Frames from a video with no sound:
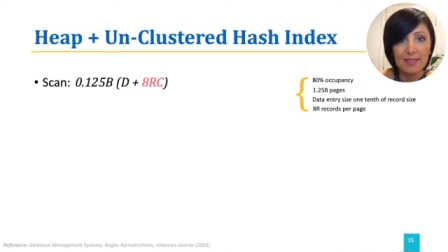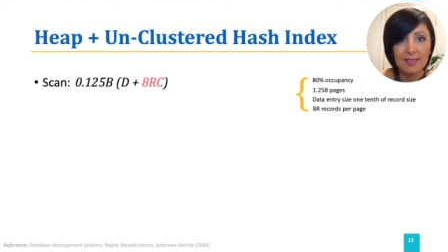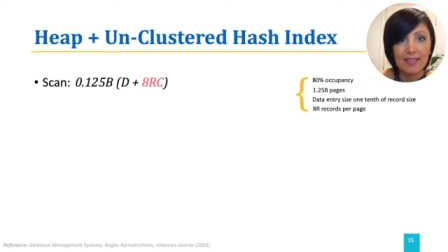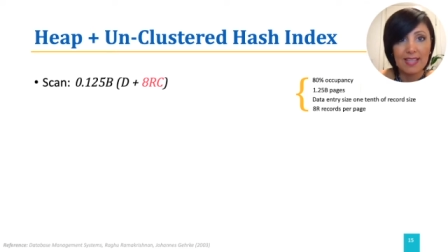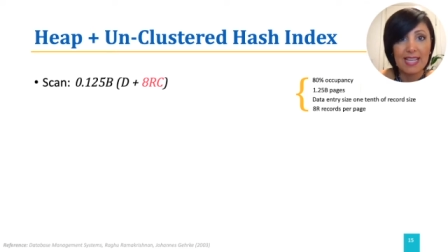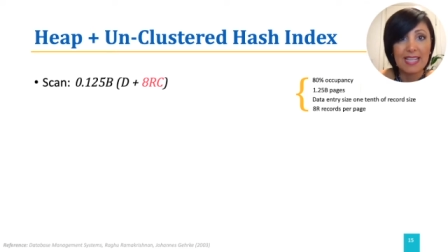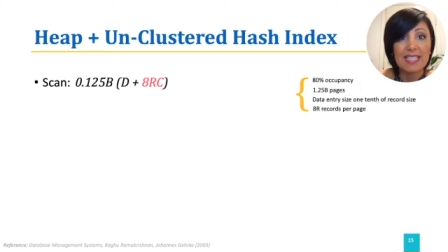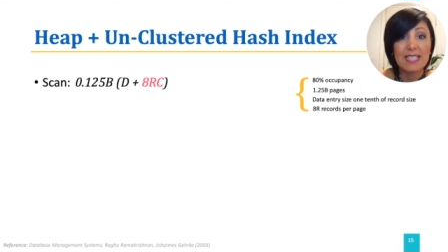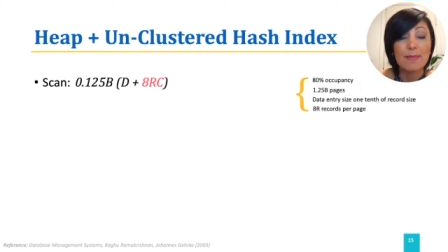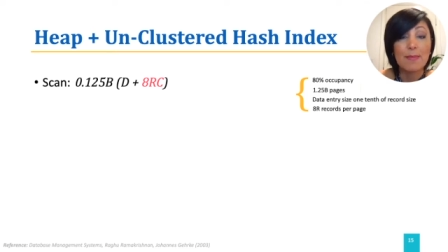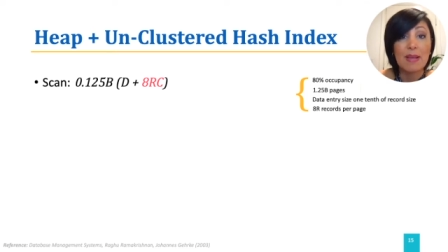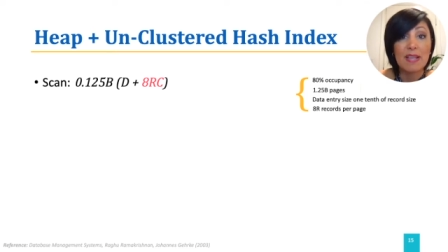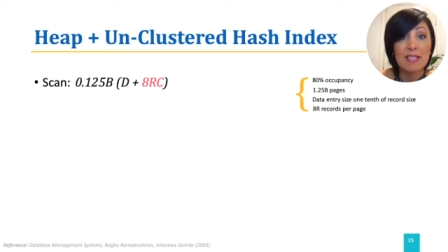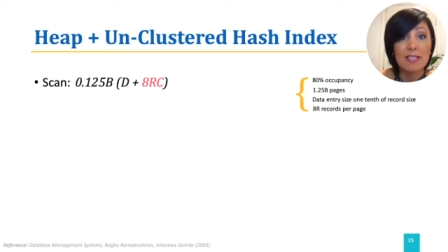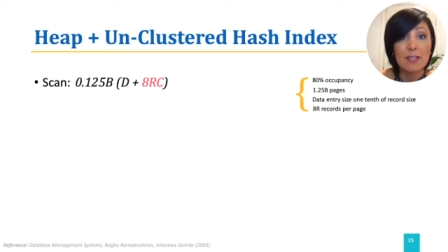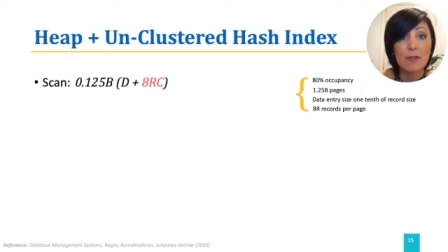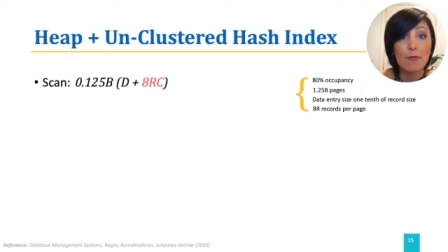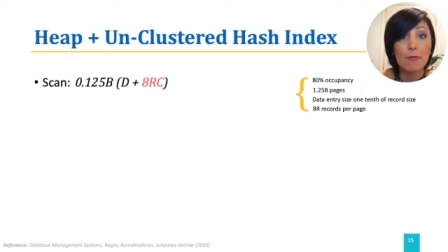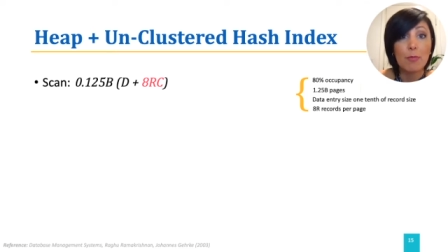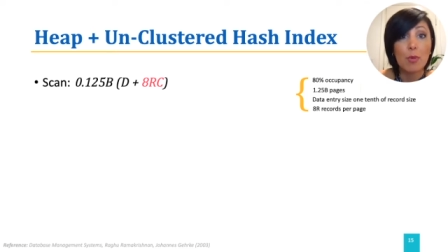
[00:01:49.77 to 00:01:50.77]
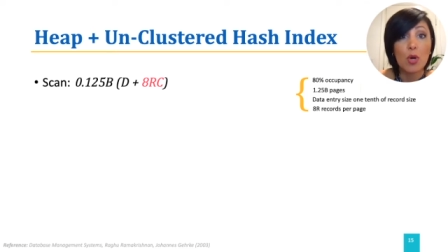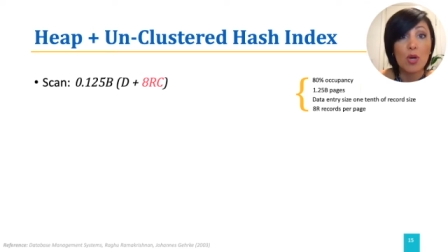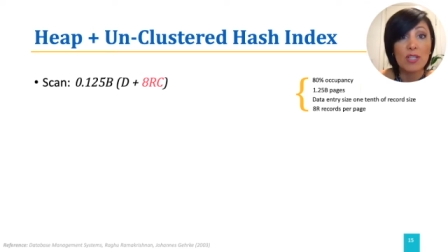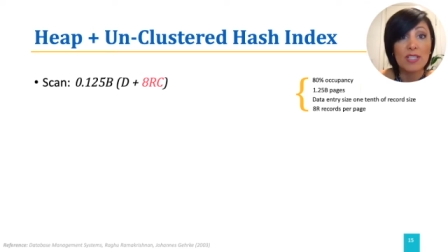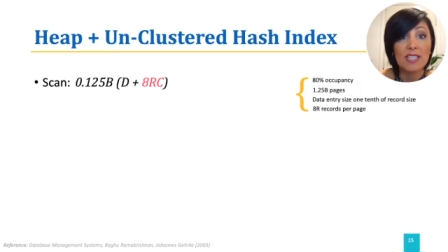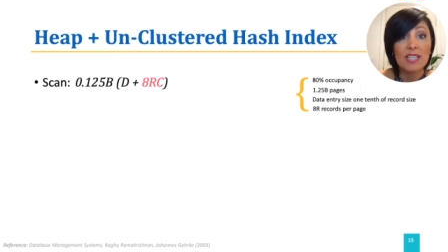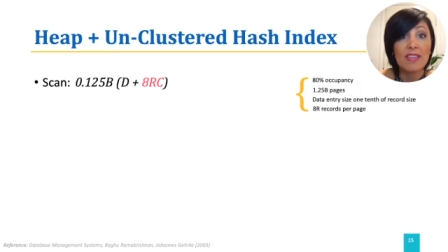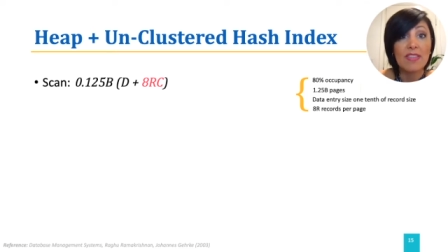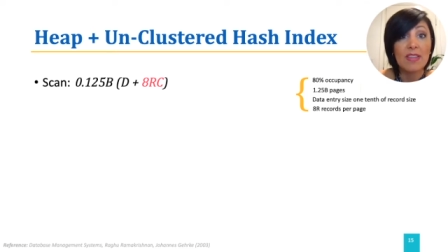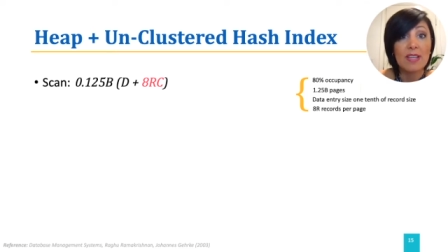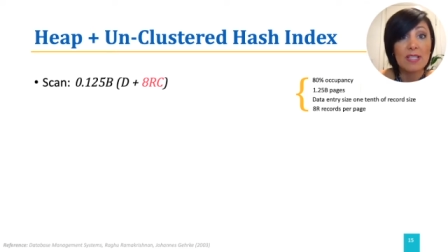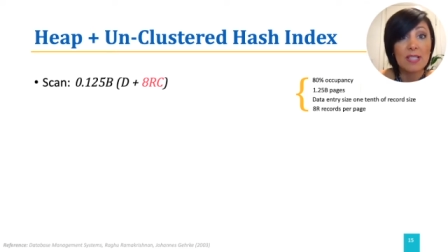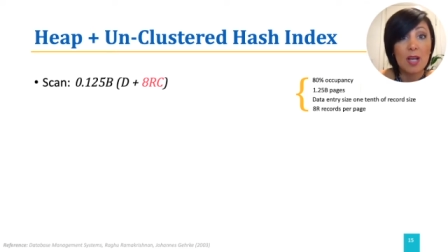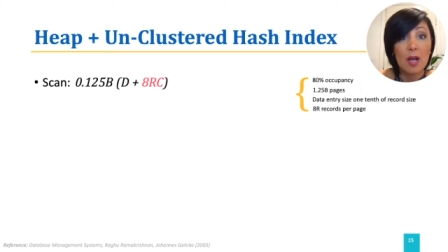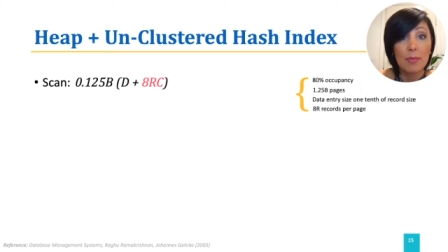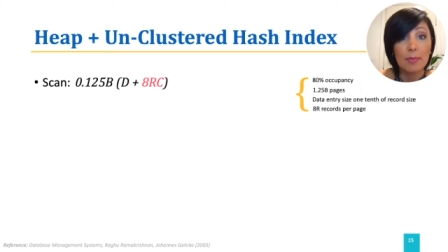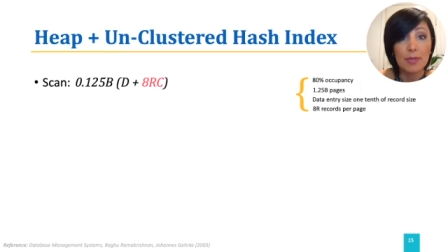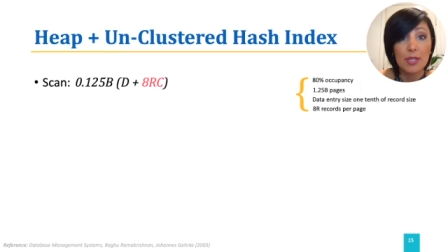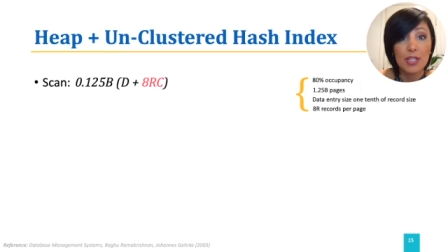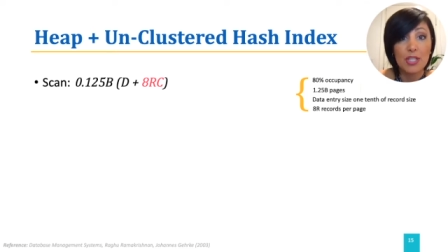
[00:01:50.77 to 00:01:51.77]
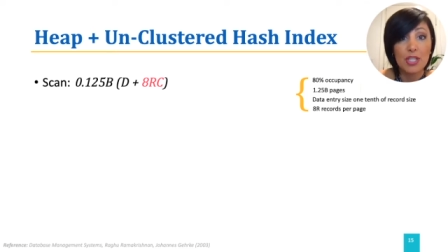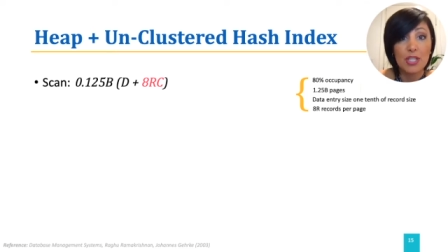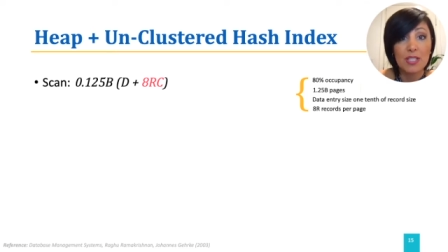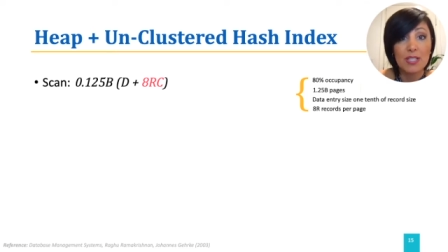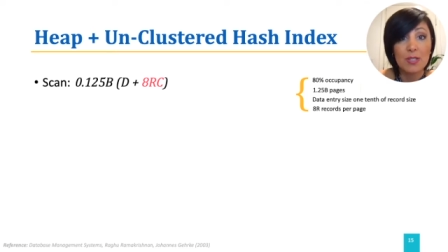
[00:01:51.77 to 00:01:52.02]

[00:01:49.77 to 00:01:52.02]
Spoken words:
the expensive part in this operation